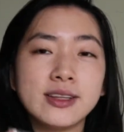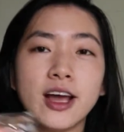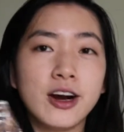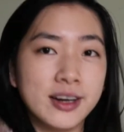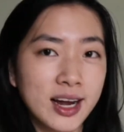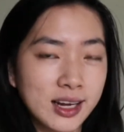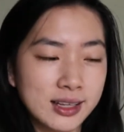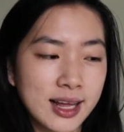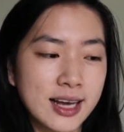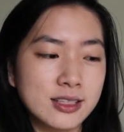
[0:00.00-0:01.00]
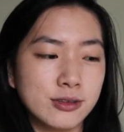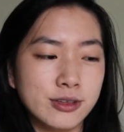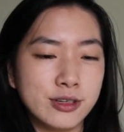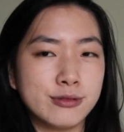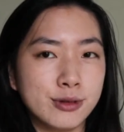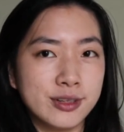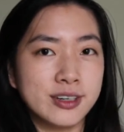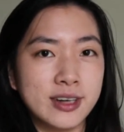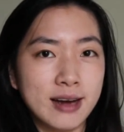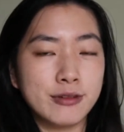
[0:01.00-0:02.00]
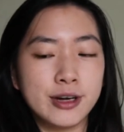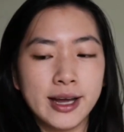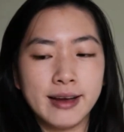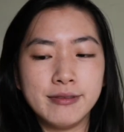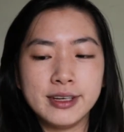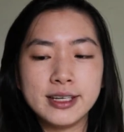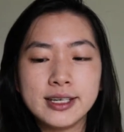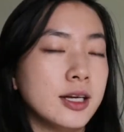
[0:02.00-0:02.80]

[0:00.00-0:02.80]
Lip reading: They are not glass, so therefore they're not very heavy.